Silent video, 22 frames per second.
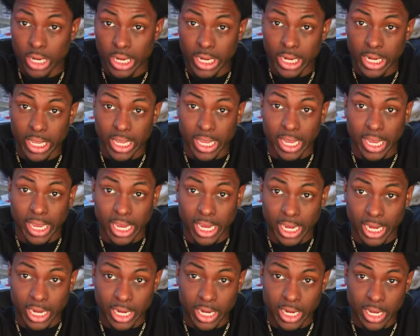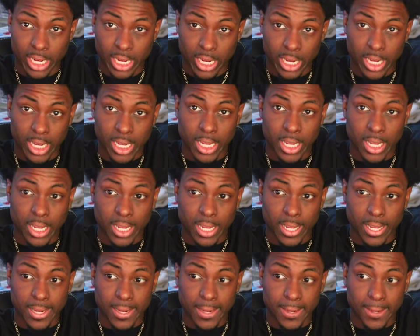in
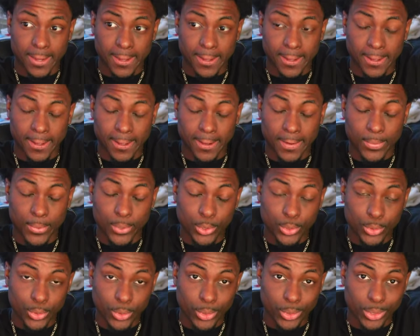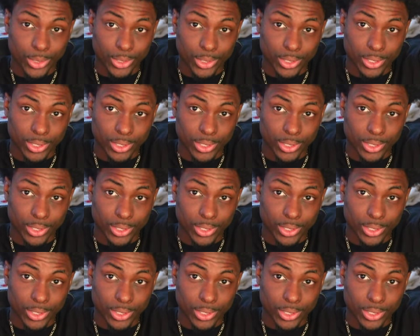uh, New York.